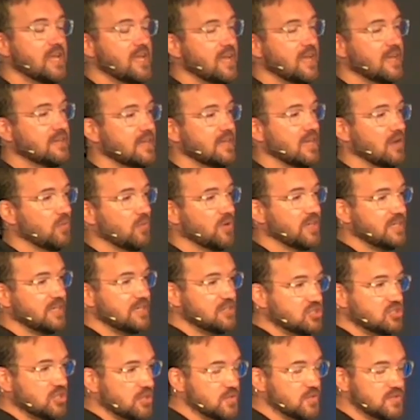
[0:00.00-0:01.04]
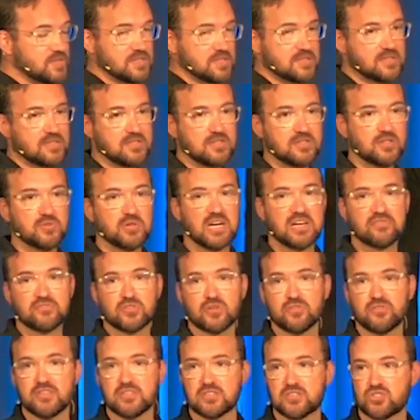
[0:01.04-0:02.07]
And yet what he chooses to do
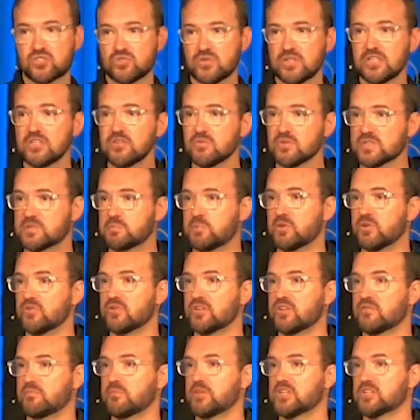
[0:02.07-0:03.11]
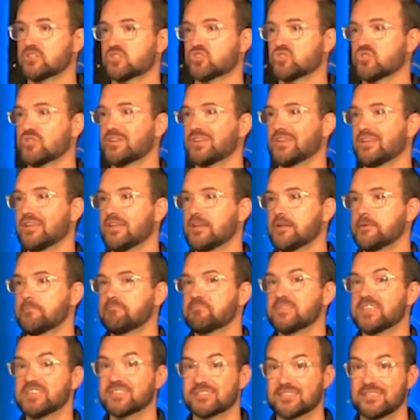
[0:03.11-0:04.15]
after this strenuous period of ministry
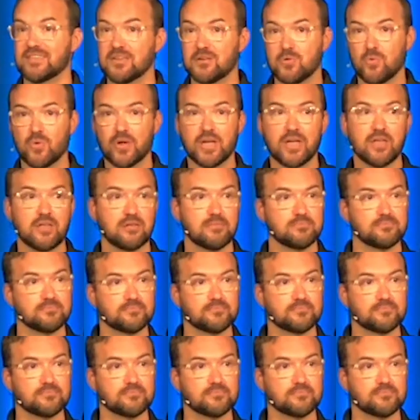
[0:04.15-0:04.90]
is get away.